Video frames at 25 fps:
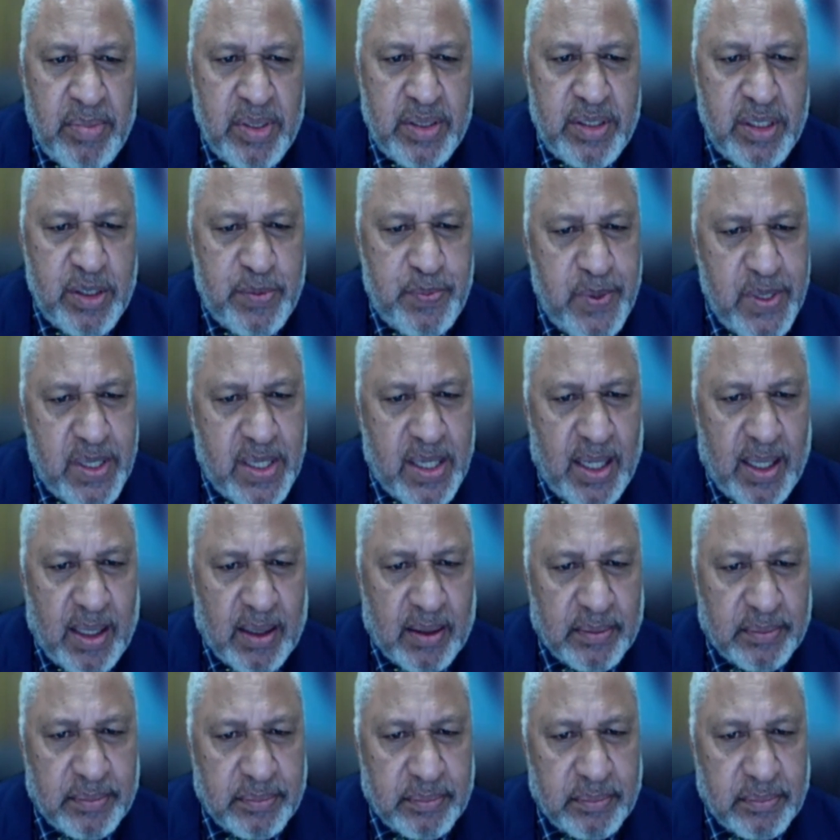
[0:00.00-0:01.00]
Mr.
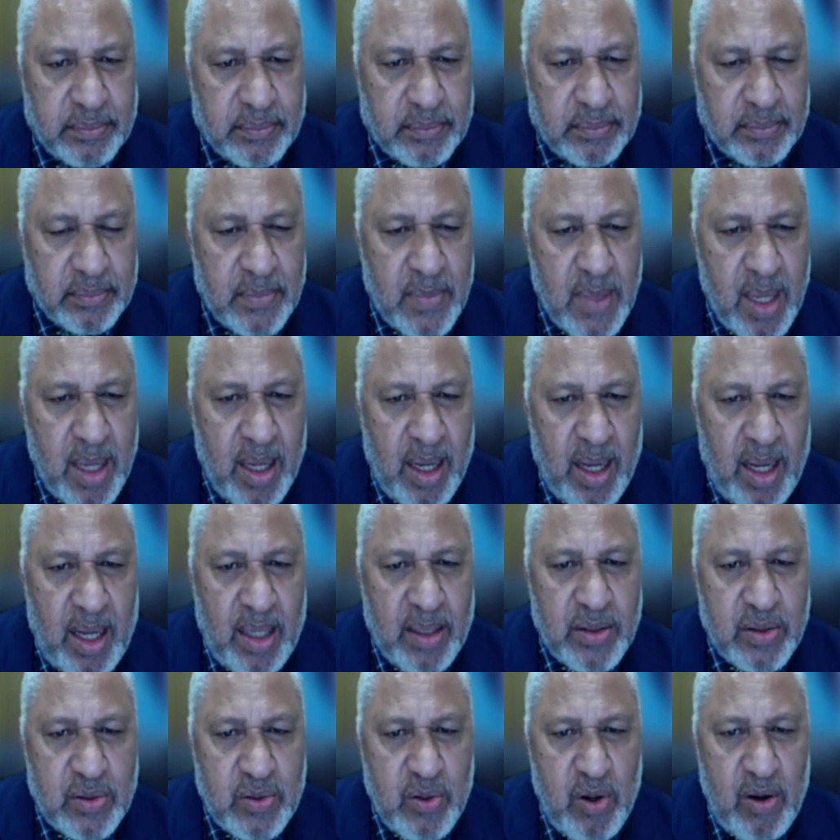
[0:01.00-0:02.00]
Speaker,
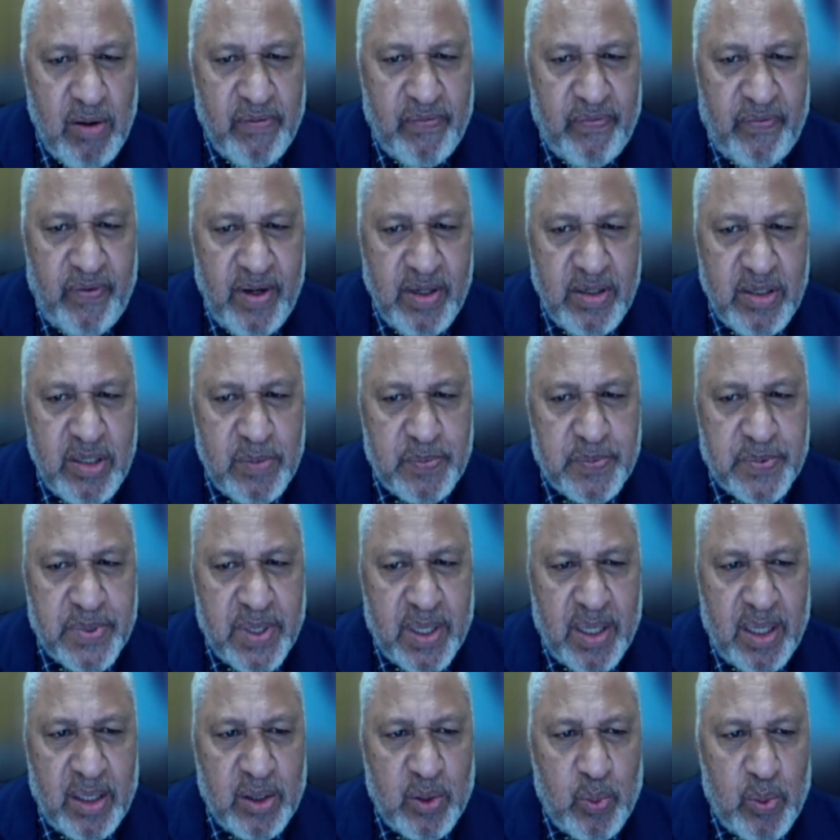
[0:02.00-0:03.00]
our strong friendships
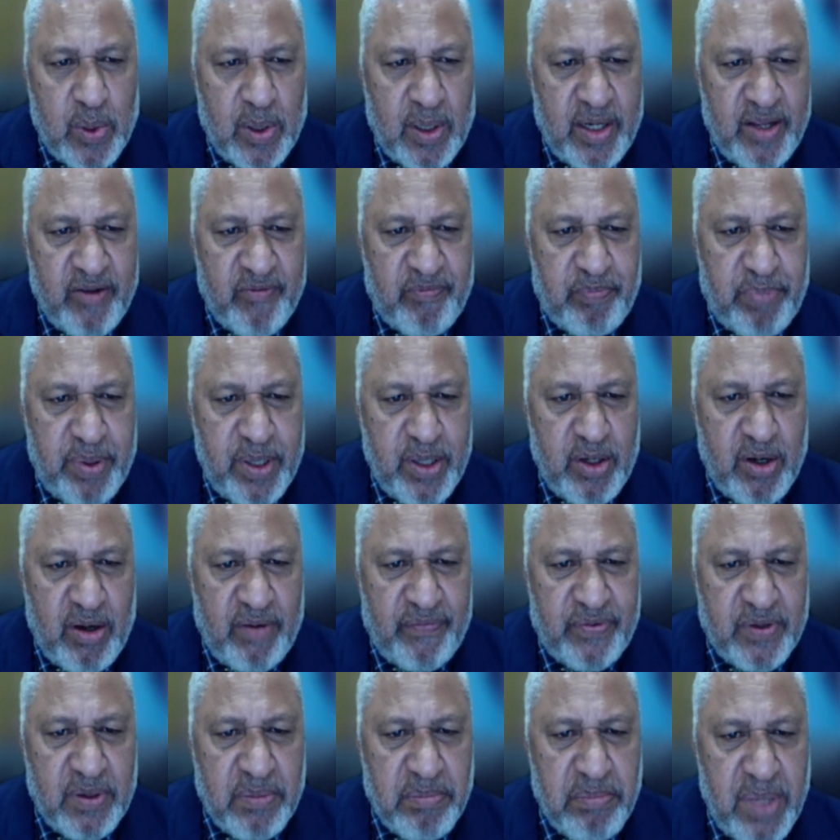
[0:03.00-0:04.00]
around the world have paid
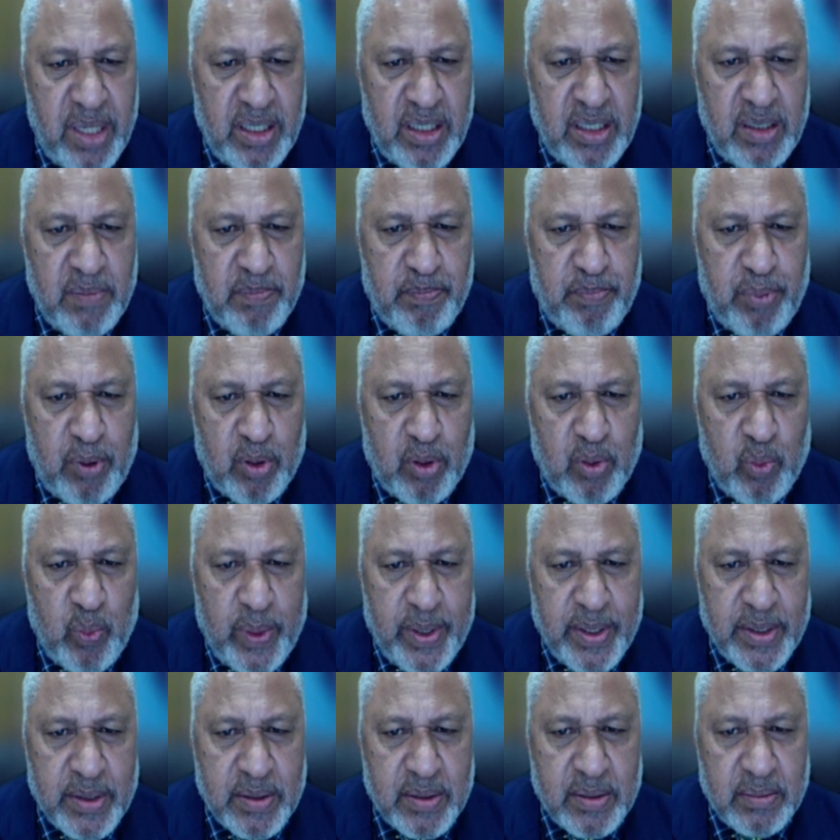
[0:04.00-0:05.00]
off in many important
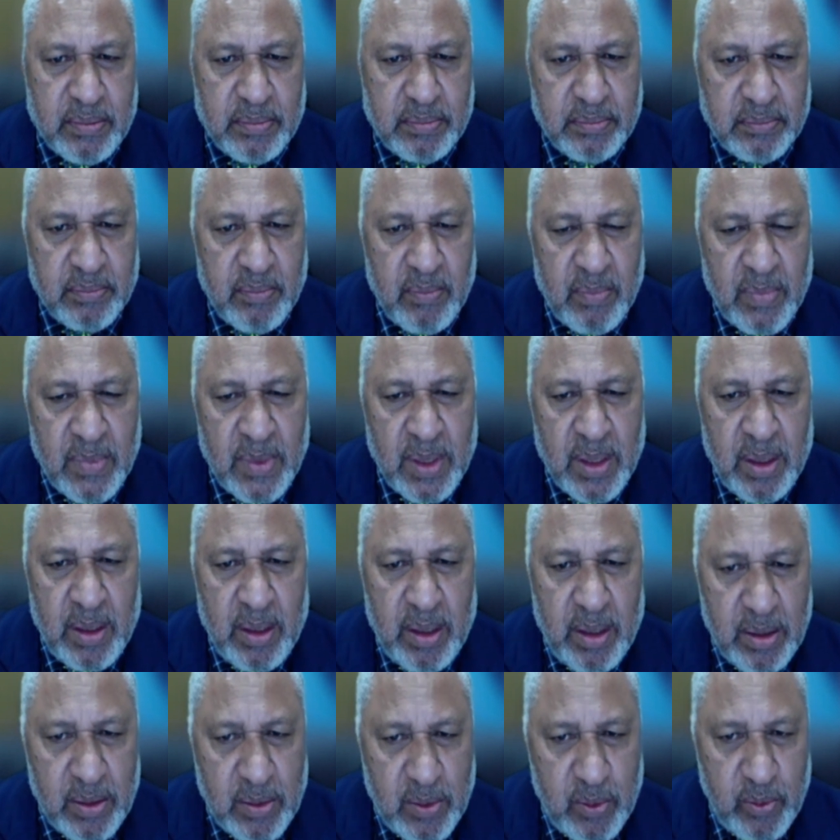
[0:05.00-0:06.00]
ways,
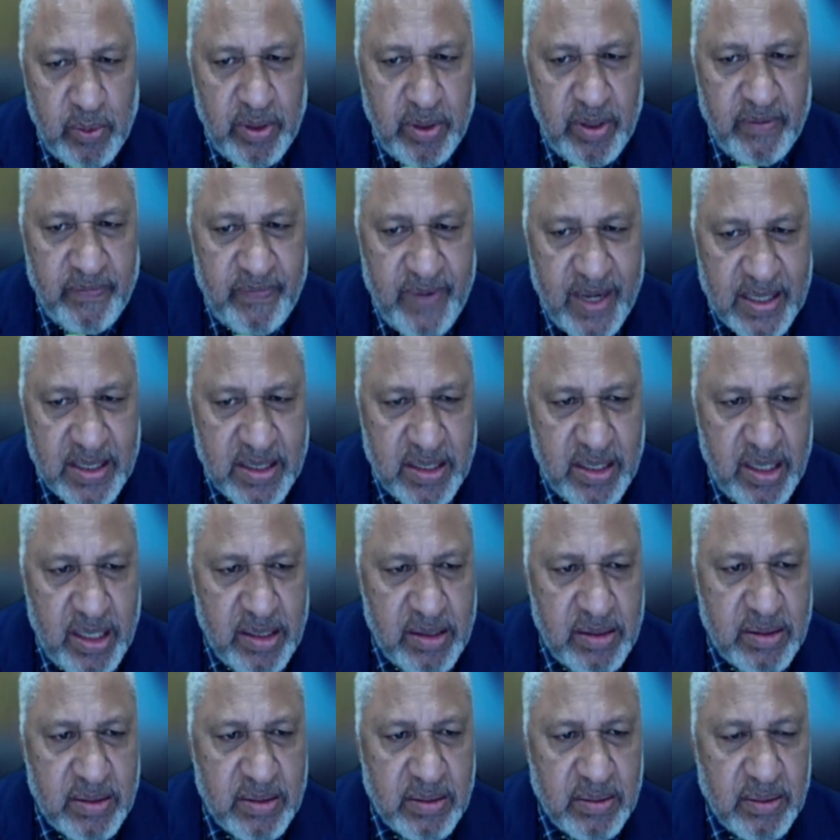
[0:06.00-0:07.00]
including
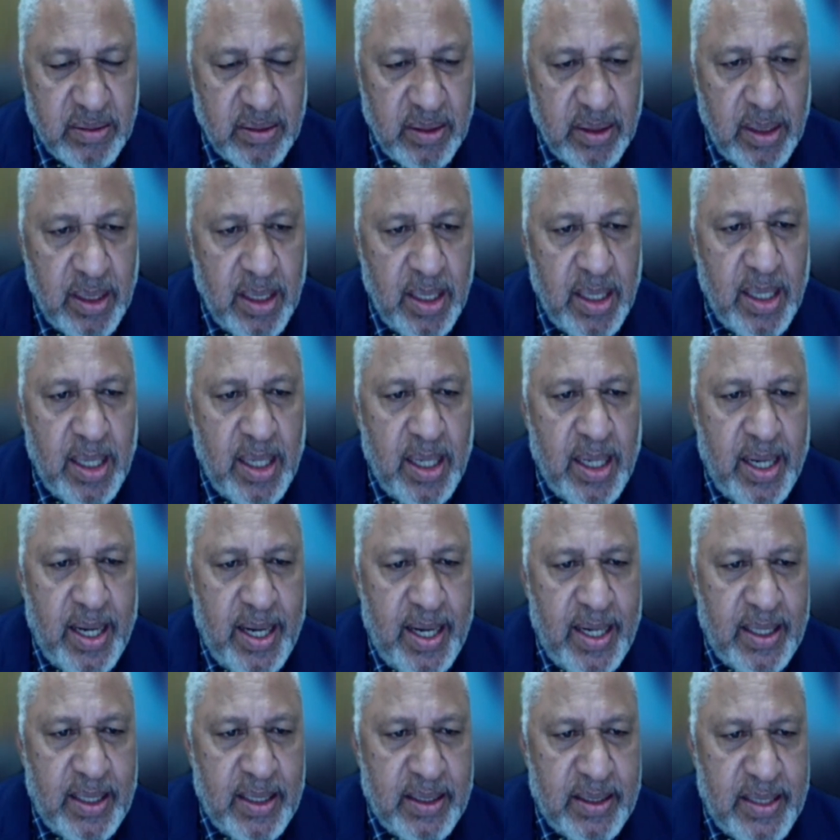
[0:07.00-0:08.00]
vaccines
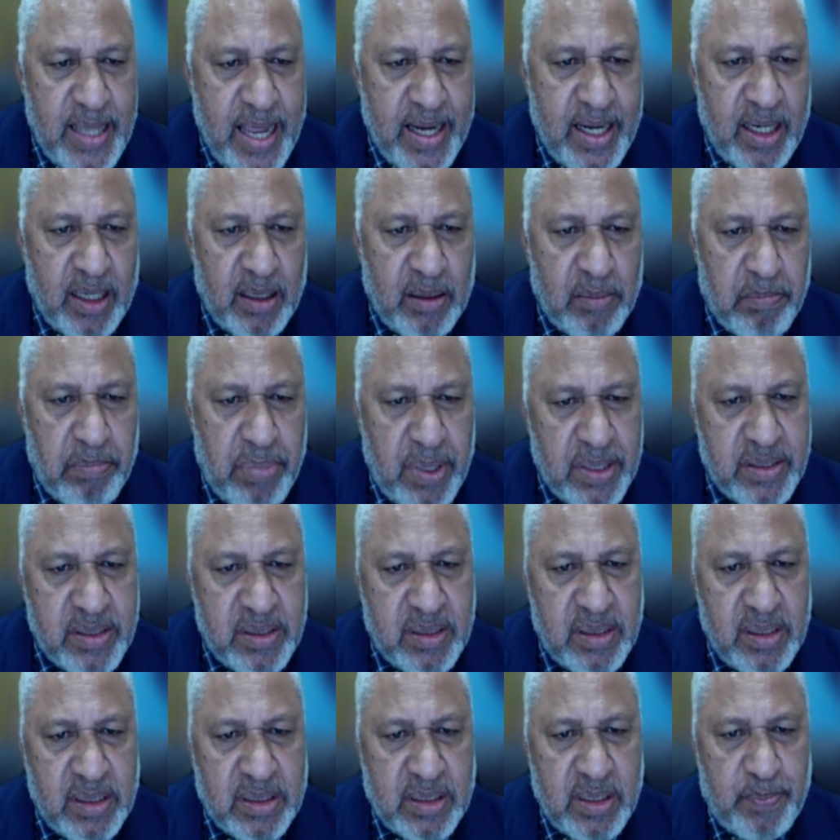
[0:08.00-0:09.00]
and direct
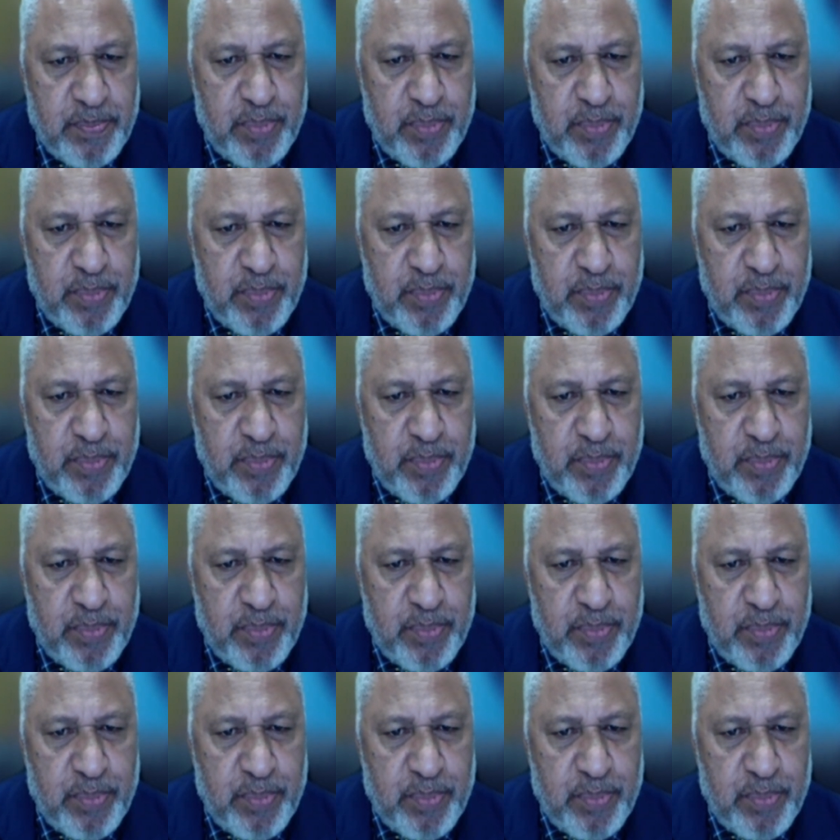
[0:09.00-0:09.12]
budgetary